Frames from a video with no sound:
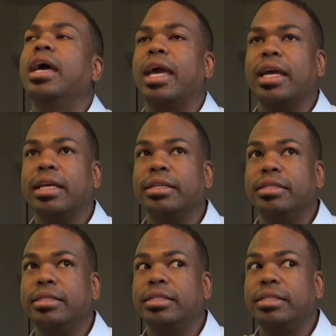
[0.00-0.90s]
And
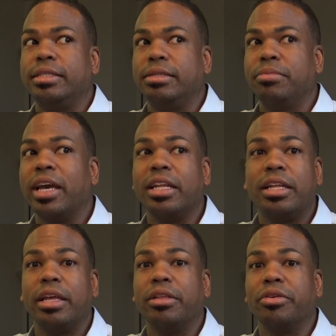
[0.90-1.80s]
Manny
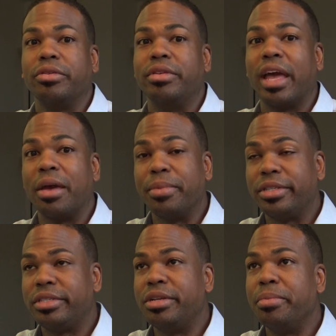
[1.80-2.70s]
didn't look
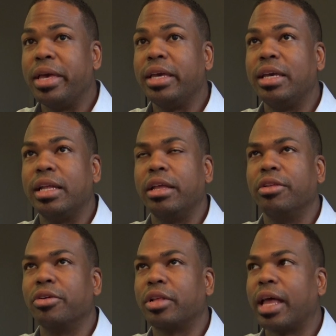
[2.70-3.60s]
damaged to me. He
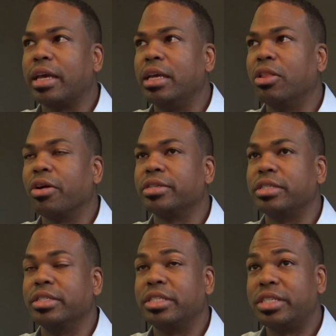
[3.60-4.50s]
didn't look like he
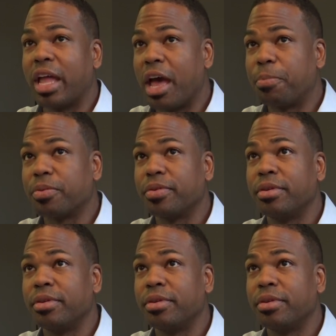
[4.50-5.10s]
lost a step.